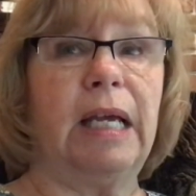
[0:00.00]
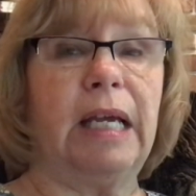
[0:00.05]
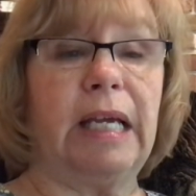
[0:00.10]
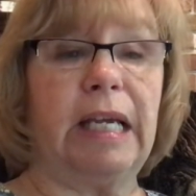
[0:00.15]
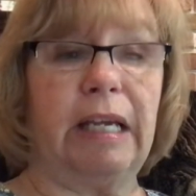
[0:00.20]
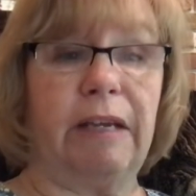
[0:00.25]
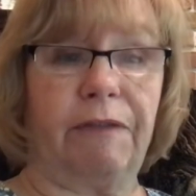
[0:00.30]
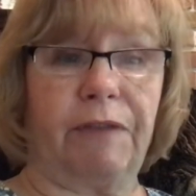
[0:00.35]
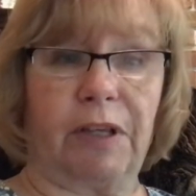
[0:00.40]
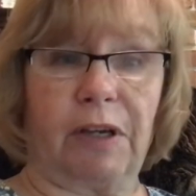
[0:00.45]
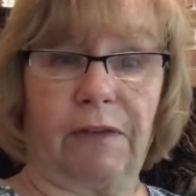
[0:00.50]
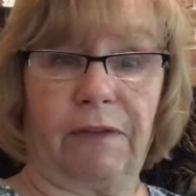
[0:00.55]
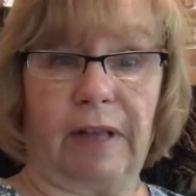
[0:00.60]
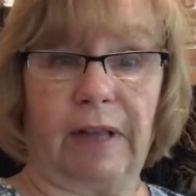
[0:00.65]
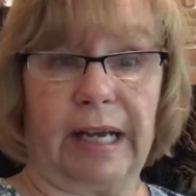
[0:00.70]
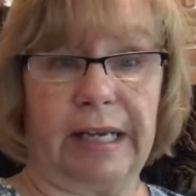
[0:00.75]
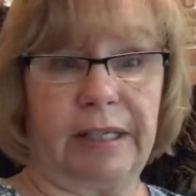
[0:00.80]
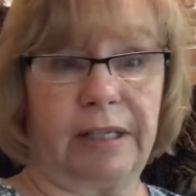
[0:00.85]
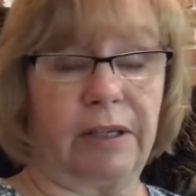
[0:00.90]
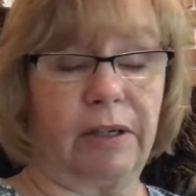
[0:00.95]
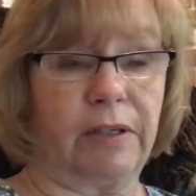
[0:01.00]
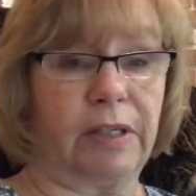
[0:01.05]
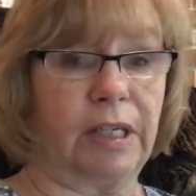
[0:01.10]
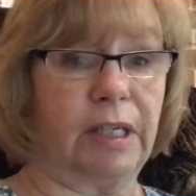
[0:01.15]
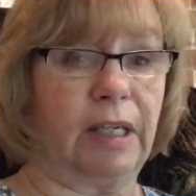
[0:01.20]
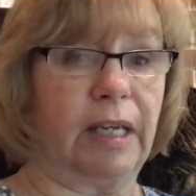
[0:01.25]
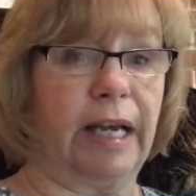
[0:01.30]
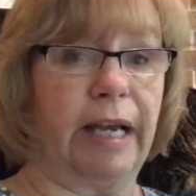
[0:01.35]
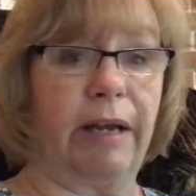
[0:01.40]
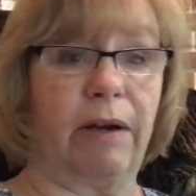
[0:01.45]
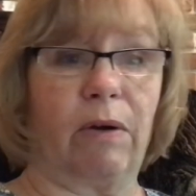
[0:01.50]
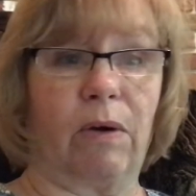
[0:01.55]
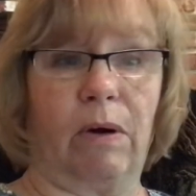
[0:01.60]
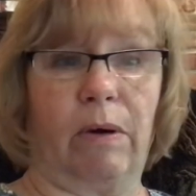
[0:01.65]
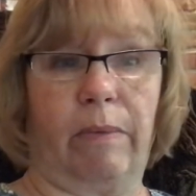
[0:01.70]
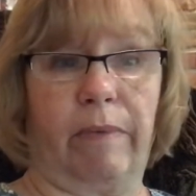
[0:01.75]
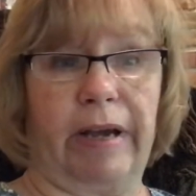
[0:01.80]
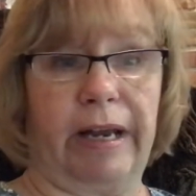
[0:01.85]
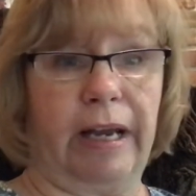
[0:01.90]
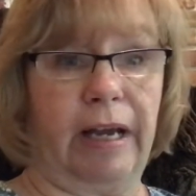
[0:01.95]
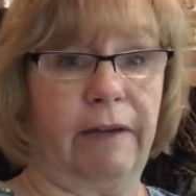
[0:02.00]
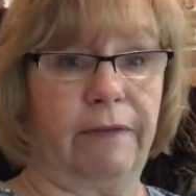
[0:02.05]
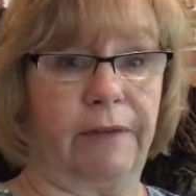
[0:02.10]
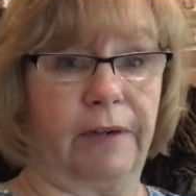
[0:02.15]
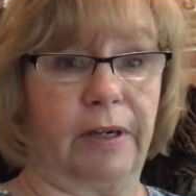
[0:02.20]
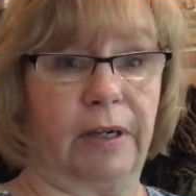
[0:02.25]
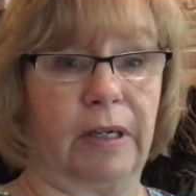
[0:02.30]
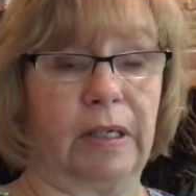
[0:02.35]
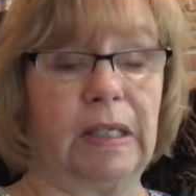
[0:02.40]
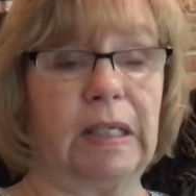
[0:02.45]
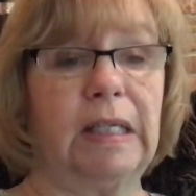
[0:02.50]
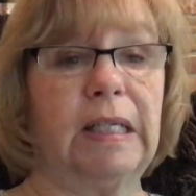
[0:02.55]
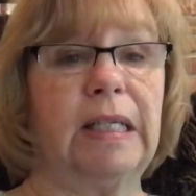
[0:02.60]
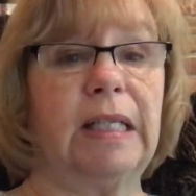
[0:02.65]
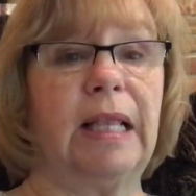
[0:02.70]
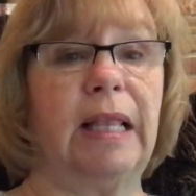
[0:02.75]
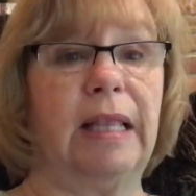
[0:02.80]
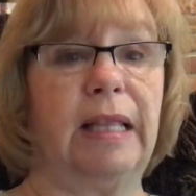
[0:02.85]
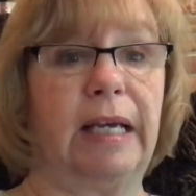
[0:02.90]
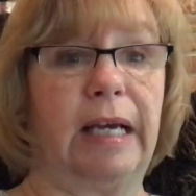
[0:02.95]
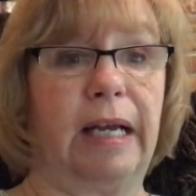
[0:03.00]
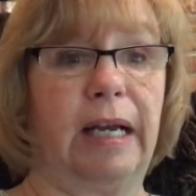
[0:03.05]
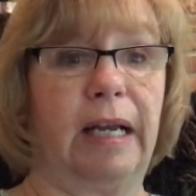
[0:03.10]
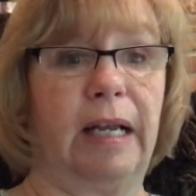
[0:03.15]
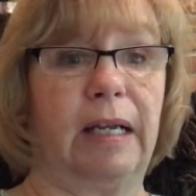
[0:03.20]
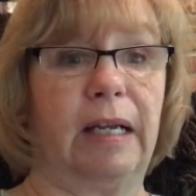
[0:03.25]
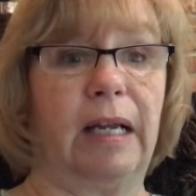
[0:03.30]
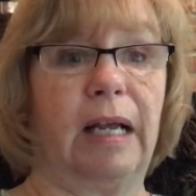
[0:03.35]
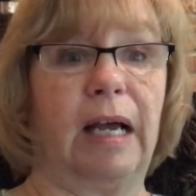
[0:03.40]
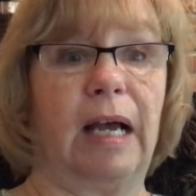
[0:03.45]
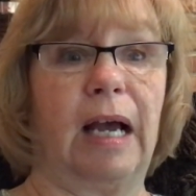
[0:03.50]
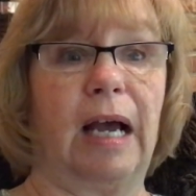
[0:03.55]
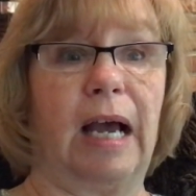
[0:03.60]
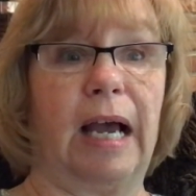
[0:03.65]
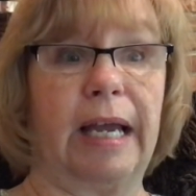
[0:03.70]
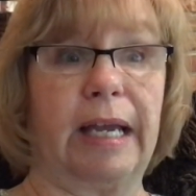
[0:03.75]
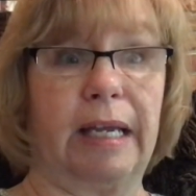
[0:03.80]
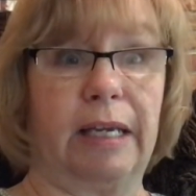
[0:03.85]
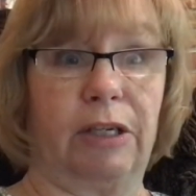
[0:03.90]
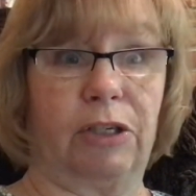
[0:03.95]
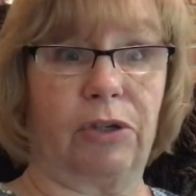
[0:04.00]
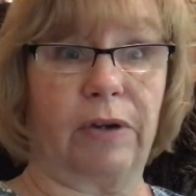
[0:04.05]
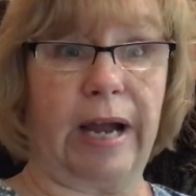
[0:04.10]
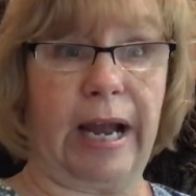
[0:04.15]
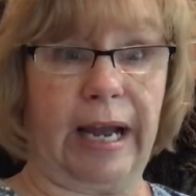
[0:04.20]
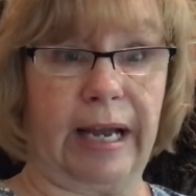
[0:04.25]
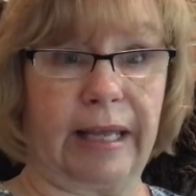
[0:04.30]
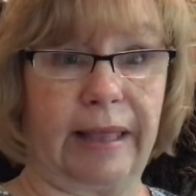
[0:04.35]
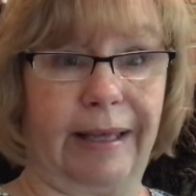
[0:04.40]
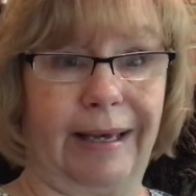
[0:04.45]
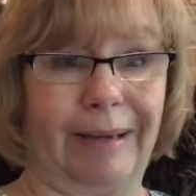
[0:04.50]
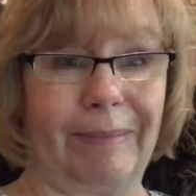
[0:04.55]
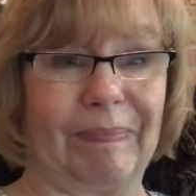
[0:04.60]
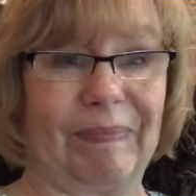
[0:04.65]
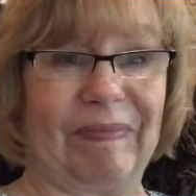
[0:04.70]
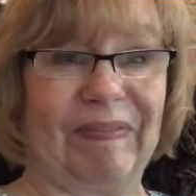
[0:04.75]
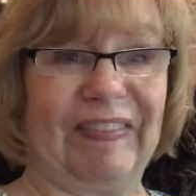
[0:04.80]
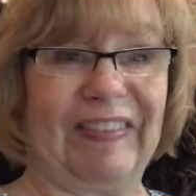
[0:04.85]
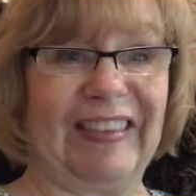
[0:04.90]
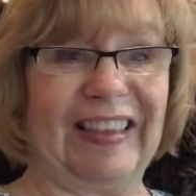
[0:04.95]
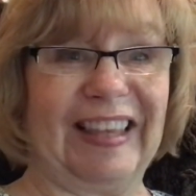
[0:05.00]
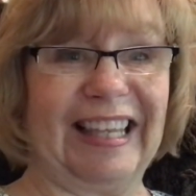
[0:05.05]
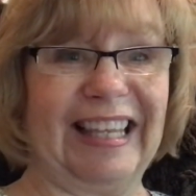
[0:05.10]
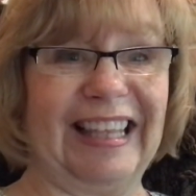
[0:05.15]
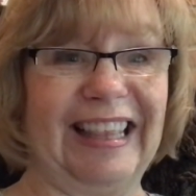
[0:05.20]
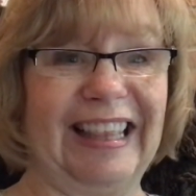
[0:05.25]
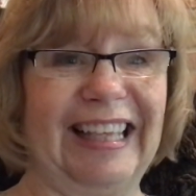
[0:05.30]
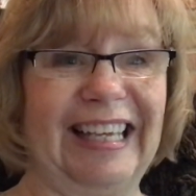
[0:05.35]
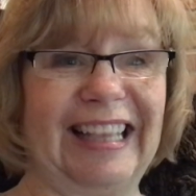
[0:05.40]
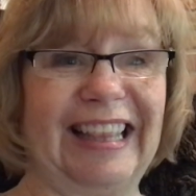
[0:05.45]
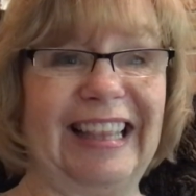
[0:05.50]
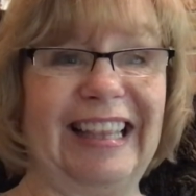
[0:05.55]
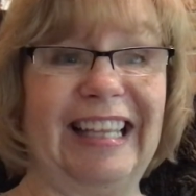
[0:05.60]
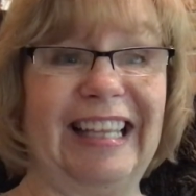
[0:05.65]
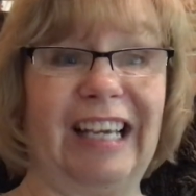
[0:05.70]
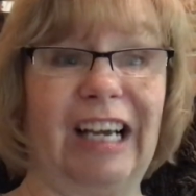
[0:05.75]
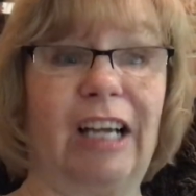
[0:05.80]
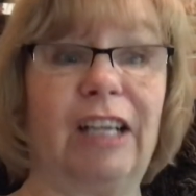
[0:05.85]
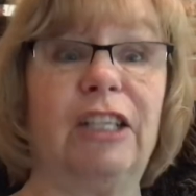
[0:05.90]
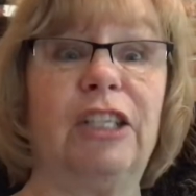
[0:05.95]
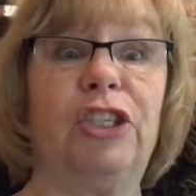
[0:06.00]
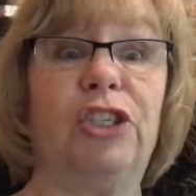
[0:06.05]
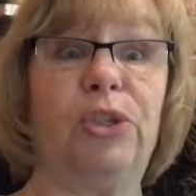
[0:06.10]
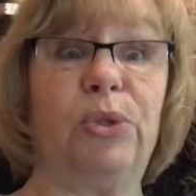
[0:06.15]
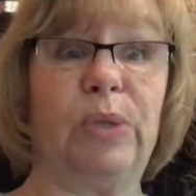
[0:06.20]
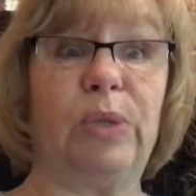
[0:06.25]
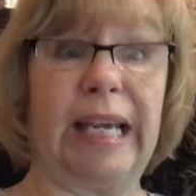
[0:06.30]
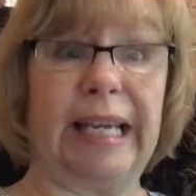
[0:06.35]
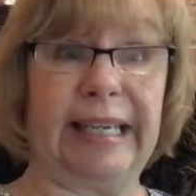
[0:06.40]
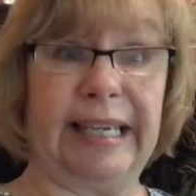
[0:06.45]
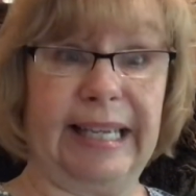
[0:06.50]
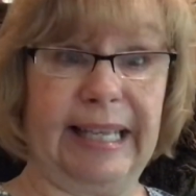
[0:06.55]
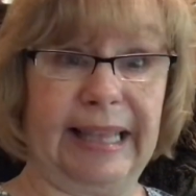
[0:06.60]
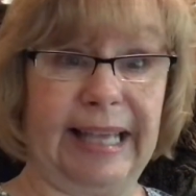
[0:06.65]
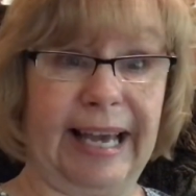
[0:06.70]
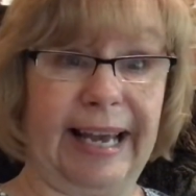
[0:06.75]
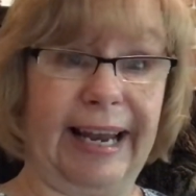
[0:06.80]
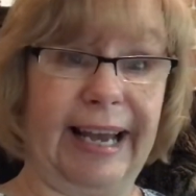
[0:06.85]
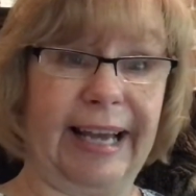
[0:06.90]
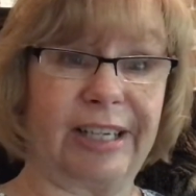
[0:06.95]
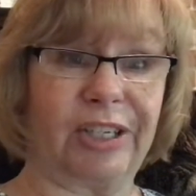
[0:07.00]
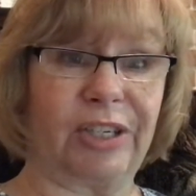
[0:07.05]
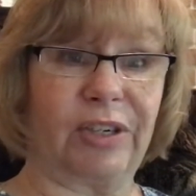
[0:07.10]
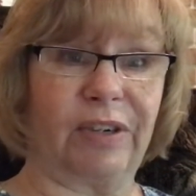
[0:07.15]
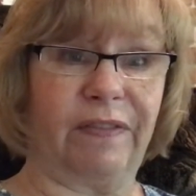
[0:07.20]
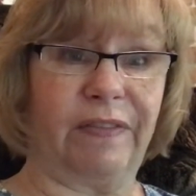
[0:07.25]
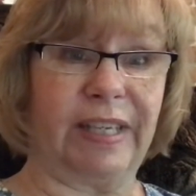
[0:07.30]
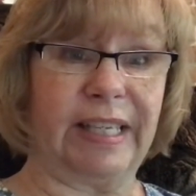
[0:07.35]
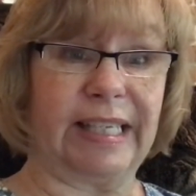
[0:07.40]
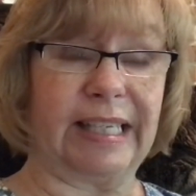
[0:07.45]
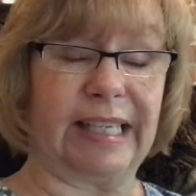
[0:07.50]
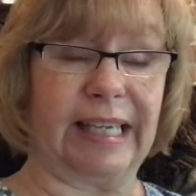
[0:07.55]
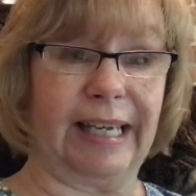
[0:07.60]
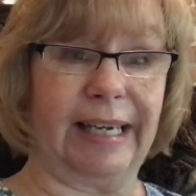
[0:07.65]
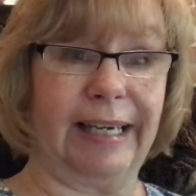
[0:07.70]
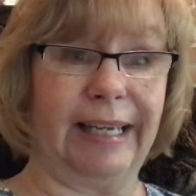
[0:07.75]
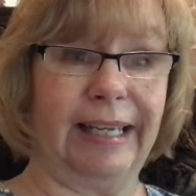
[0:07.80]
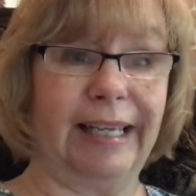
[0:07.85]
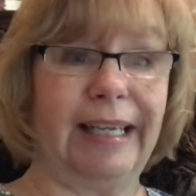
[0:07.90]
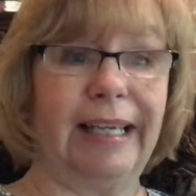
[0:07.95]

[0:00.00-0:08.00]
if their flights are delayed or whatever, that I can track them. That do they need that extra visit?